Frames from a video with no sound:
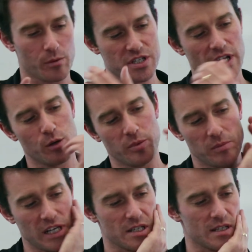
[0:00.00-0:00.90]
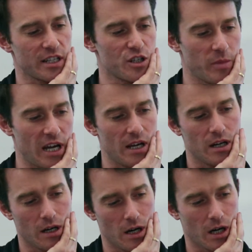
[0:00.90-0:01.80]
they were set up in places like
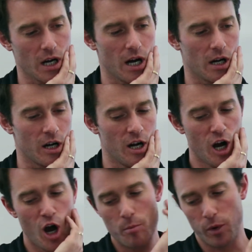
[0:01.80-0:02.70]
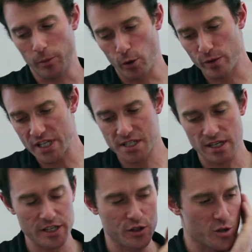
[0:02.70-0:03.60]
Japan and Hong Kong. But more
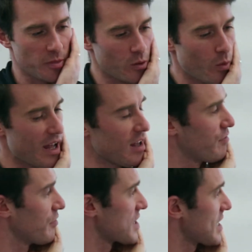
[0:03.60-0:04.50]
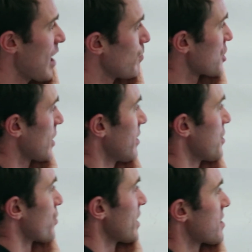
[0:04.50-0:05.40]
recently, there's been a wave of establishing
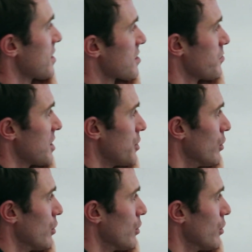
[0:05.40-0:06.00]
these REIT systems in